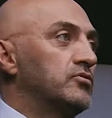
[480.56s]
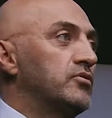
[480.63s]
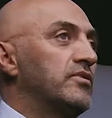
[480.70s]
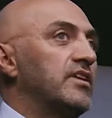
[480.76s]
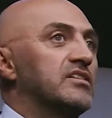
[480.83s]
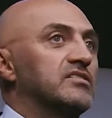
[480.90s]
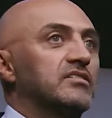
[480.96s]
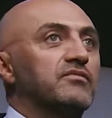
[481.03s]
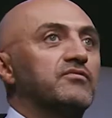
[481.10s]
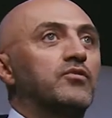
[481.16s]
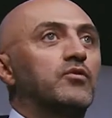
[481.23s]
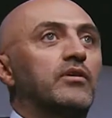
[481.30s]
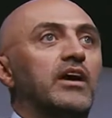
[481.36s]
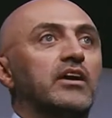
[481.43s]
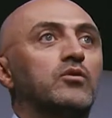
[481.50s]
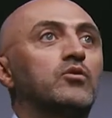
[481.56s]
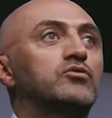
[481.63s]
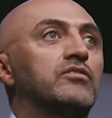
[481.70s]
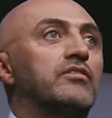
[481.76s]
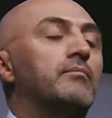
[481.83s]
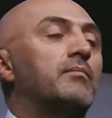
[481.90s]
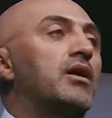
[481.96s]
2004, I go
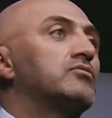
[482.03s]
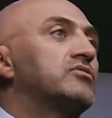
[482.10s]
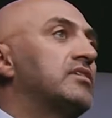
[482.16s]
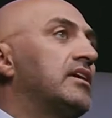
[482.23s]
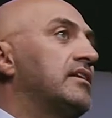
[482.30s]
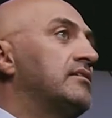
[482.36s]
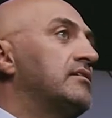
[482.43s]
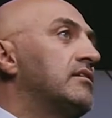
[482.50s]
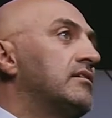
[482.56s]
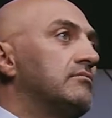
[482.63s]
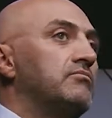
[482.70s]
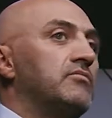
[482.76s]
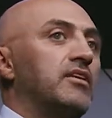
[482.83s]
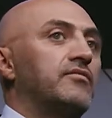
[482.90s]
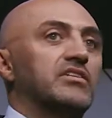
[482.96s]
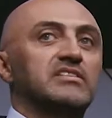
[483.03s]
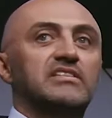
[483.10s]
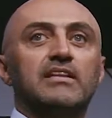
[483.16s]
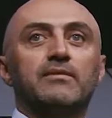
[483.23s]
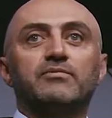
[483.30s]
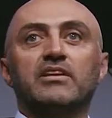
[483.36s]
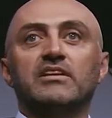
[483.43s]
to the mountain, never
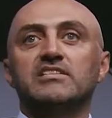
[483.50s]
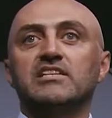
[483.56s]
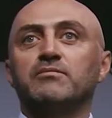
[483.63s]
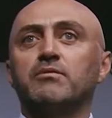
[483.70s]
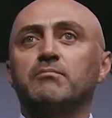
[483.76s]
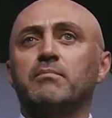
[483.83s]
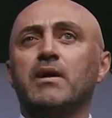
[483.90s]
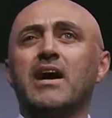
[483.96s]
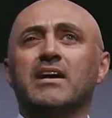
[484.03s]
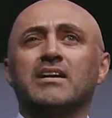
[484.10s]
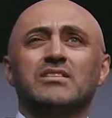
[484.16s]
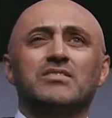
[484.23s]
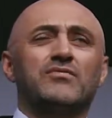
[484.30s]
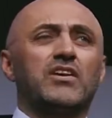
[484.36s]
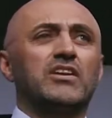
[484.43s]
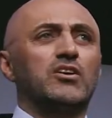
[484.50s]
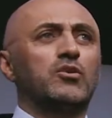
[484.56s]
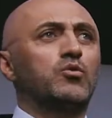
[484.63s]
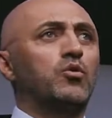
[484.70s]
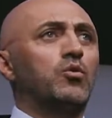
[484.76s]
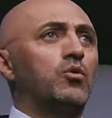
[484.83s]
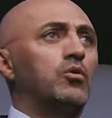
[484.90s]
slept in a sleeping bag. It's very
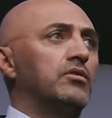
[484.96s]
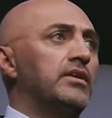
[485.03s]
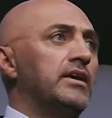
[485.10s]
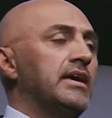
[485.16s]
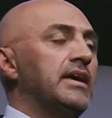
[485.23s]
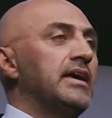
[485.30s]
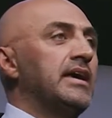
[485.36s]
cold.